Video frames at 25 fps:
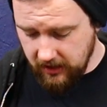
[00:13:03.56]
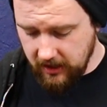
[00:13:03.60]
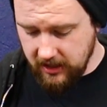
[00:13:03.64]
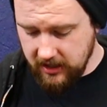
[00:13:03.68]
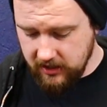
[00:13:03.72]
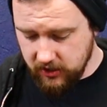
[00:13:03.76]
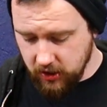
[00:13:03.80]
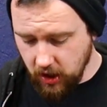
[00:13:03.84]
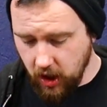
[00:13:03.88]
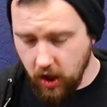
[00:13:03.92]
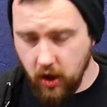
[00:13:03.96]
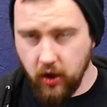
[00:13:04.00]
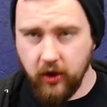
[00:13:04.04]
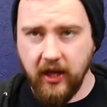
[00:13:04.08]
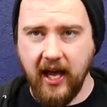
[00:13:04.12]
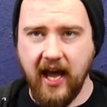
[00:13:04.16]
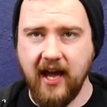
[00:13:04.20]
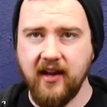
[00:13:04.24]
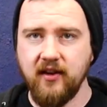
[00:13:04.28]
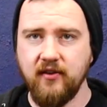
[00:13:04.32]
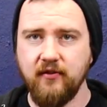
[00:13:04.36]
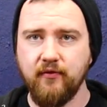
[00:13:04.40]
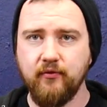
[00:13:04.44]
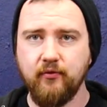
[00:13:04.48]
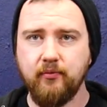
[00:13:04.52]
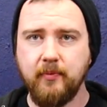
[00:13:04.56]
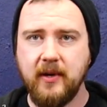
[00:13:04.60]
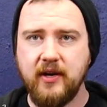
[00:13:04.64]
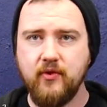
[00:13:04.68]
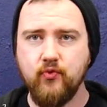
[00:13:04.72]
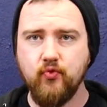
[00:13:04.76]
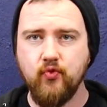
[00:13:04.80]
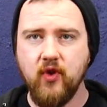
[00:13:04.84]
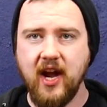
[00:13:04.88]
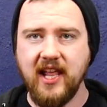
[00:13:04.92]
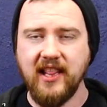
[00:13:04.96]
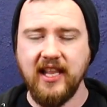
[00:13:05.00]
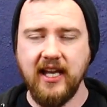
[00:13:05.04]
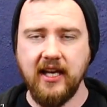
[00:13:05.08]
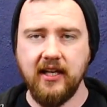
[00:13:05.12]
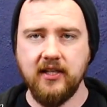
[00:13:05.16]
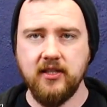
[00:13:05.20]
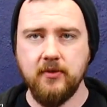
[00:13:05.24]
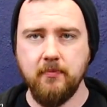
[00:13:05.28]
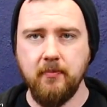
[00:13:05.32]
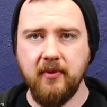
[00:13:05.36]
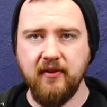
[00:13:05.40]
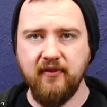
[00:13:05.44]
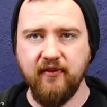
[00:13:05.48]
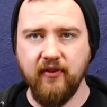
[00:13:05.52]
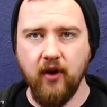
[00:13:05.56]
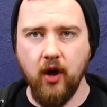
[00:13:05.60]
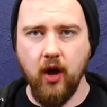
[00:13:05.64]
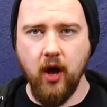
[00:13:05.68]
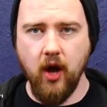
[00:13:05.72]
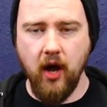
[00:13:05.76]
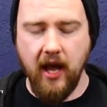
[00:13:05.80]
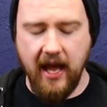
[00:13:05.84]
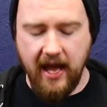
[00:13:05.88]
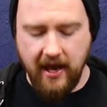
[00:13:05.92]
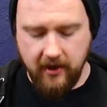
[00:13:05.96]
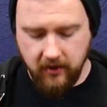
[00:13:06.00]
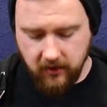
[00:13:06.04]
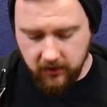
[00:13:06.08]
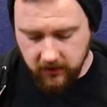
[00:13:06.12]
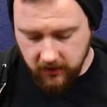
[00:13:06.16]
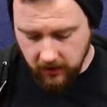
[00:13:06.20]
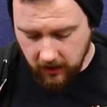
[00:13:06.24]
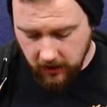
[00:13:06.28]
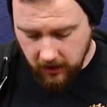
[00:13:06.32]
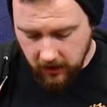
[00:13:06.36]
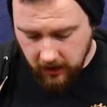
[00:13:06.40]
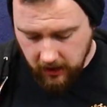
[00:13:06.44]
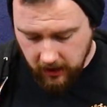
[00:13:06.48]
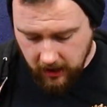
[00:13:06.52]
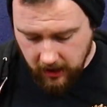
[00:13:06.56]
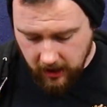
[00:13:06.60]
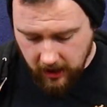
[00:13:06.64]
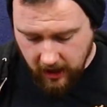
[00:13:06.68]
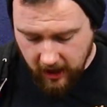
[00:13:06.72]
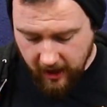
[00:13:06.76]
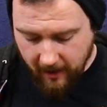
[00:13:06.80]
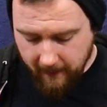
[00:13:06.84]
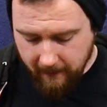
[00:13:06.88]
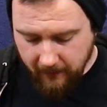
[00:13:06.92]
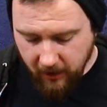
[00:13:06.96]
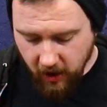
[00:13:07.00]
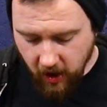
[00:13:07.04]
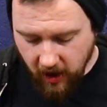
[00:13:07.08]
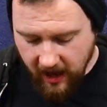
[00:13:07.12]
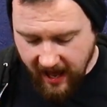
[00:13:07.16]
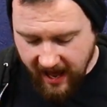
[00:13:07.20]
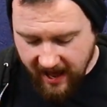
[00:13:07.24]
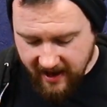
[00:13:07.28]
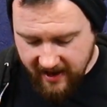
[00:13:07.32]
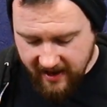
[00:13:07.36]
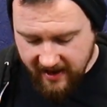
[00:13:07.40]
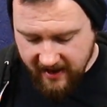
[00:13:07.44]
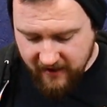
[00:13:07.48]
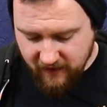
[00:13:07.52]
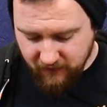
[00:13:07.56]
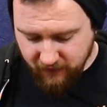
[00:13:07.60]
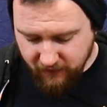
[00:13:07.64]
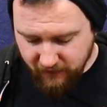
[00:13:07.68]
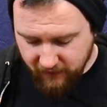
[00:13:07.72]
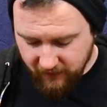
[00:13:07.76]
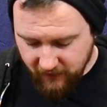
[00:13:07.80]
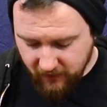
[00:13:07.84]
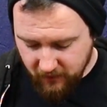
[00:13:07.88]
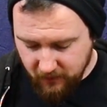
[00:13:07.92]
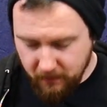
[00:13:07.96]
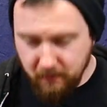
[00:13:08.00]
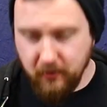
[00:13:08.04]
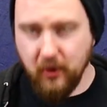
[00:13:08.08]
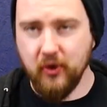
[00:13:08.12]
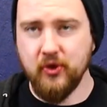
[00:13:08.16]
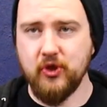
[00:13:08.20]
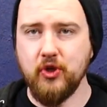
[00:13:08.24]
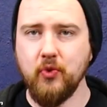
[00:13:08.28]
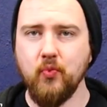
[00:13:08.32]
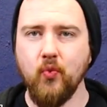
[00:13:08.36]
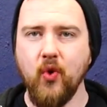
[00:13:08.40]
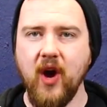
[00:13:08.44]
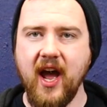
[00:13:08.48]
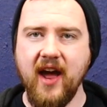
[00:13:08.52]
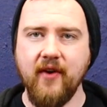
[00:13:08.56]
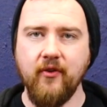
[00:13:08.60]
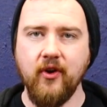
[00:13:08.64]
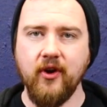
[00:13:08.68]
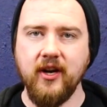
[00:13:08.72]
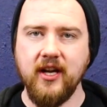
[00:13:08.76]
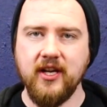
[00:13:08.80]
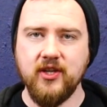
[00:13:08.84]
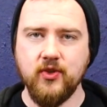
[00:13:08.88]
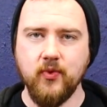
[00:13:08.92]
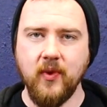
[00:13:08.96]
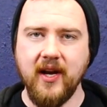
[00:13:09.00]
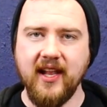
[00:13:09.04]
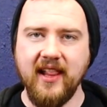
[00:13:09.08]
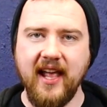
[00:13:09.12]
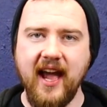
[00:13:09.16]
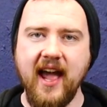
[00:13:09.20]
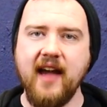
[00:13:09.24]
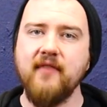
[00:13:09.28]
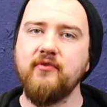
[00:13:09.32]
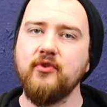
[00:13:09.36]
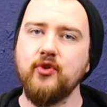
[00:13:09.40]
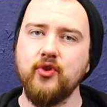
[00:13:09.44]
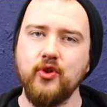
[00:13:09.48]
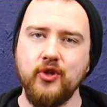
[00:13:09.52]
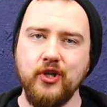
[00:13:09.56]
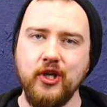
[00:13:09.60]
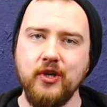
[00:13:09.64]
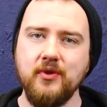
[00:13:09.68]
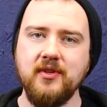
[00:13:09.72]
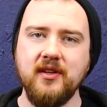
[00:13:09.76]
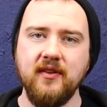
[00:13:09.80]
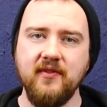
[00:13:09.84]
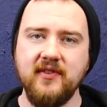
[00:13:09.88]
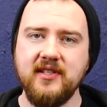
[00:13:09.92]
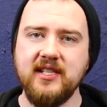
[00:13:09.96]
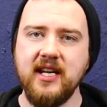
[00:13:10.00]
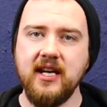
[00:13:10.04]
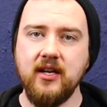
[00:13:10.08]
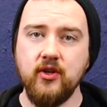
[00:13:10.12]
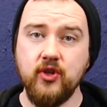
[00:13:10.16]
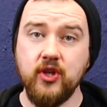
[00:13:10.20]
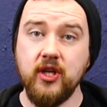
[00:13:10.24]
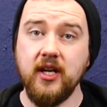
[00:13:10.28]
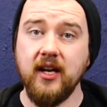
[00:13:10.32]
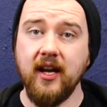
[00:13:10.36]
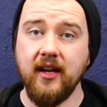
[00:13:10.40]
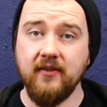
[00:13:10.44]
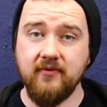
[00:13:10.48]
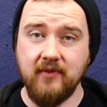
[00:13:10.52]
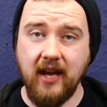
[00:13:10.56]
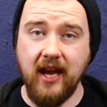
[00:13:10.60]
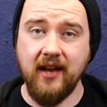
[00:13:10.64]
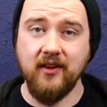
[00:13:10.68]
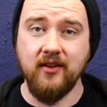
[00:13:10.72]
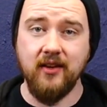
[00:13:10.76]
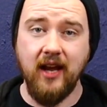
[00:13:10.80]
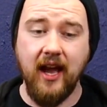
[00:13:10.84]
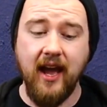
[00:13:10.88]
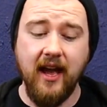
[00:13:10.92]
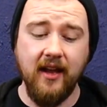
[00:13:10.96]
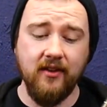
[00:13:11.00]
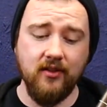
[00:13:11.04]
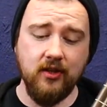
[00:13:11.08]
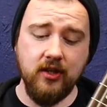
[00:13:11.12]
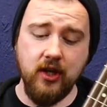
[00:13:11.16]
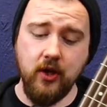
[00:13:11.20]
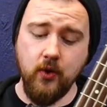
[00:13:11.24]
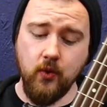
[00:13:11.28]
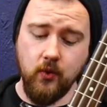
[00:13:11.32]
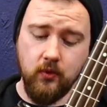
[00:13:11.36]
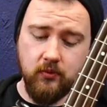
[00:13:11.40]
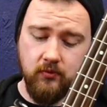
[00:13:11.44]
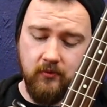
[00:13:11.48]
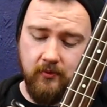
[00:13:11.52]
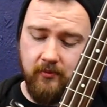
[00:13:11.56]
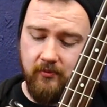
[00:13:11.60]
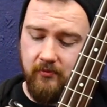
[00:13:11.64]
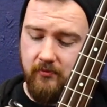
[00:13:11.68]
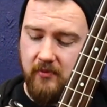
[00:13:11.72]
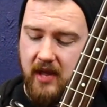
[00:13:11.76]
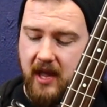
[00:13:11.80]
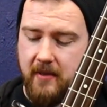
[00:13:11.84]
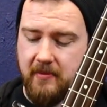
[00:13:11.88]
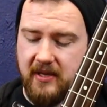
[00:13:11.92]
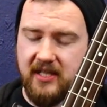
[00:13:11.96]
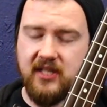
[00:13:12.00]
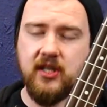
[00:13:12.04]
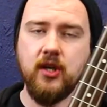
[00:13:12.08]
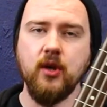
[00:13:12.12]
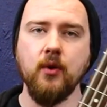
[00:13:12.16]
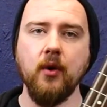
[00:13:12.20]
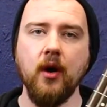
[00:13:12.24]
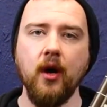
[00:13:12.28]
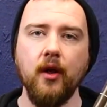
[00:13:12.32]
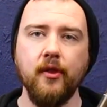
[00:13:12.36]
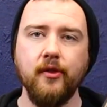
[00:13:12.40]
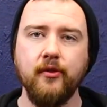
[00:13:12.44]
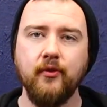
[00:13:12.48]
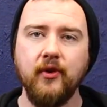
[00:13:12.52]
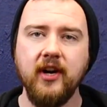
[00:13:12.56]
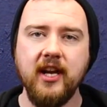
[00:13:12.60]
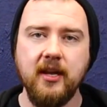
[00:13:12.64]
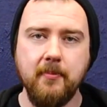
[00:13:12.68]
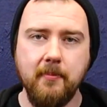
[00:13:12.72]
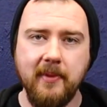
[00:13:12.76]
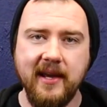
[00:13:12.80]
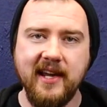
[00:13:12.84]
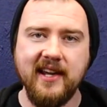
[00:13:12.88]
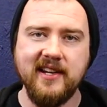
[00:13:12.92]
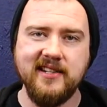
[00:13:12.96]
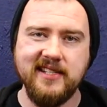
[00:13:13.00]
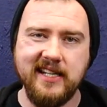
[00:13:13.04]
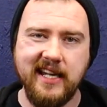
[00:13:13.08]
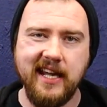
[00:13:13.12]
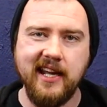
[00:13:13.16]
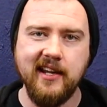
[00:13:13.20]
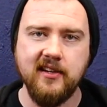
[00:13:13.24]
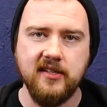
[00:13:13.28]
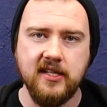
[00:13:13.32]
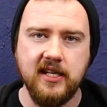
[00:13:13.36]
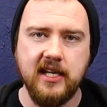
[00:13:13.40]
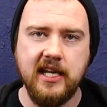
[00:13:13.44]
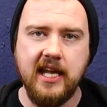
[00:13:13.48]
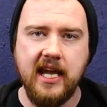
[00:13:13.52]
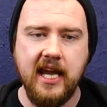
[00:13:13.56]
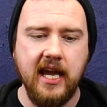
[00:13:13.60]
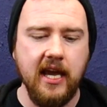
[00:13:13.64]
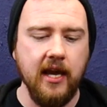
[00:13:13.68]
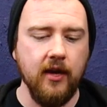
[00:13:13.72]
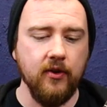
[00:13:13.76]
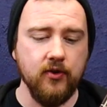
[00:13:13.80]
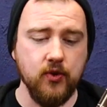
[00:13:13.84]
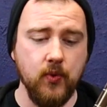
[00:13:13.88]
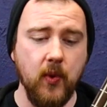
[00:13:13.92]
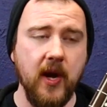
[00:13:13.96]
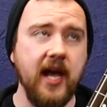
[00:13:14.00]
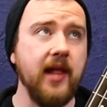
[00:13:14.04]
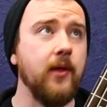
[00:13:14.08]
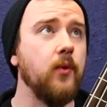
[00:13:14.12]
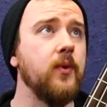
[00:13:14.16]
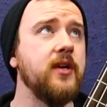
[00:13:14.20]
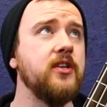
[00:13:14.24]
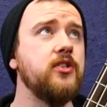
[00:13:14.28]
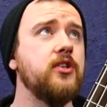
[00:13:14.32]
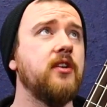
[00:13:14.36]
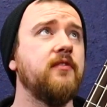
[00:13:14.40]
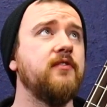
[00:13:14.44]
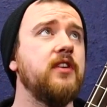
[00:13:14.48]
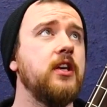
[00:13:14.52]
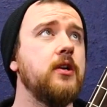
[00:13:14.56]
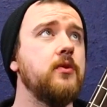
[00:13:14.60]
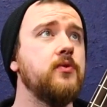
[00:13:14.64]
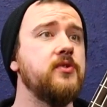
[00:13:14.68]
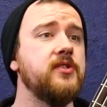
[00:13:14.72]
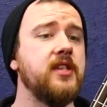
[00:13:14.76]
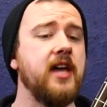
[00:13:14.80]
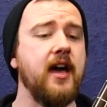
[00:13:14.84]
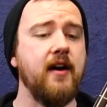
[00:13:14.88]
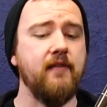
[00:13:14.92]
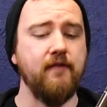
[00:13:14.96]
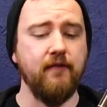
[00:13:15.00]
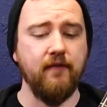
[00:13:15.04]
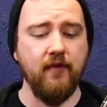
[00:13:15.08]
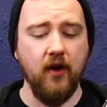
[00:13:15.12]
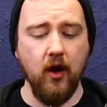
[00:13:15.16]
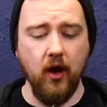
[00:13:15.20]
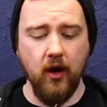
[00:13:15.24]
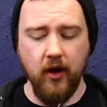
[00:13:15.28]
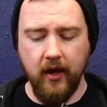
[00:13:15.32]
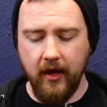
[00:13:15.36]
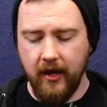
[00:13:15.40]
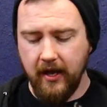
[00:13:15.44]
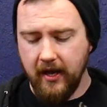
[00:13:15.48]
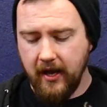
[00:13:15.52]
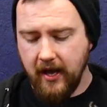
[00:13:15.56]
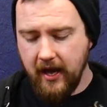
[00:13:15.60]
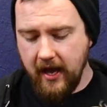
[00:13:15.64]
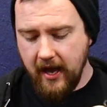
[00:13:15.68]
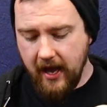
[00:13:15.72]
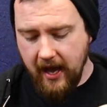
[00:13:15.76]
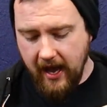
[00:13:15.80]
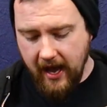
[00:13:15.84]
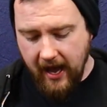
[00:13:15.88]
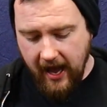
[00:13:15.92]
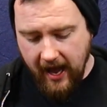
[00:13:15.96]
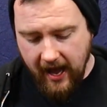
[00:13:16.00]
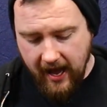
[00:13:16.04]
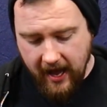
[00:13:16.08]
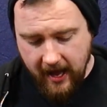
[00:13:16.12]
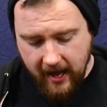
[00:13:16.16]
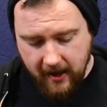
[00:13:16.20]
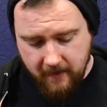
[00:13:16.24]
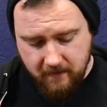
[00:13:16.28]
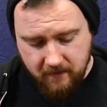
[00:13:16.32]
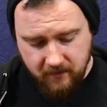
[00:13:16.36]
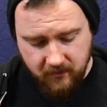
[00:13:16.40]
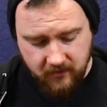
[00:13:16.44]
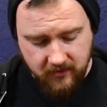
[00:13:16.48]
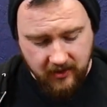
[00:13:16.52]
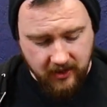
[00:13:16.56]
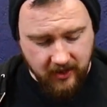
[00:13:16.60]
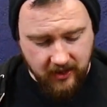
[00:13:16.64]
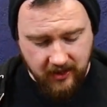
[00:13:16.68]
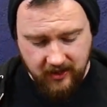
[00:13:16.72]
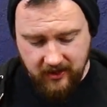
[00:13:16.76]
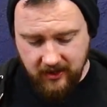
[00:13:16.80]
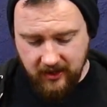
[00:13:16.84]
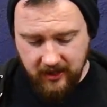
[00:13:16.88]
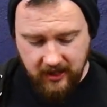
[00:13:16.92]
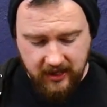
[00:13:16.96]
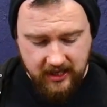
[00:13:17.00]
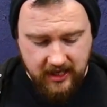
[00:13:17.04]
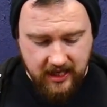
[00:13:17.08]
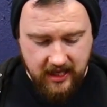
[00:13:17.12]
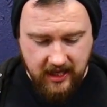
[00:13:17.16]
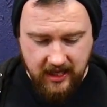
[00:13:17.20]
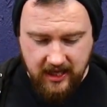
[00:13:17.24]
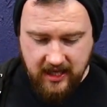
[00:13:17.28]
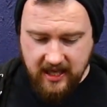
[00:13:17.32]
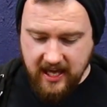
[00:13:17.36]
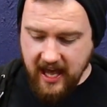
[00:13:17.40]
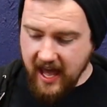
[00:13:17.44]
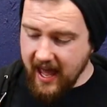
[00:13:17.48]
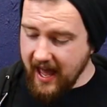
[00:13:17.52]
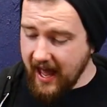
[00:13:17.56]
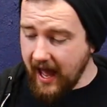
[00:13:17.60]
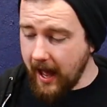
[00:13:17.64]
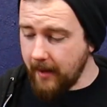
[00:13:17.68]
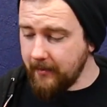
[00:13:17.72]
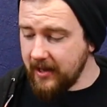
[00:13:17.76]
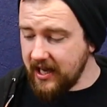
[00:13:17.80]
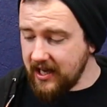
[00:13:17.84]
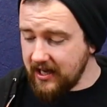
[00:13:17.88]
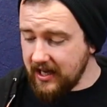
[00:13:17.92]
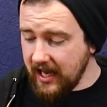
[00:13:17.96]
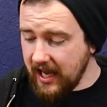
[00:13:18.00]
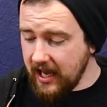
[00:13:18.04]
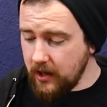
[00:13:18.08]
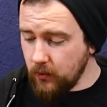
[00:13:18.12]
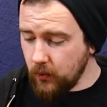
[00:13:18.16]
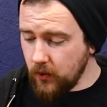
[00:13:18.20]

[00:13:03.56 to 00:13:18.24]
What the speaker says: and it's all kind of been relicked beforehand. But I've put some wear on it as well. I haven't just used it for teaching. I do maybe 2 or 3 bass gigs a year as well, which I've used that for. Yeah, I mean,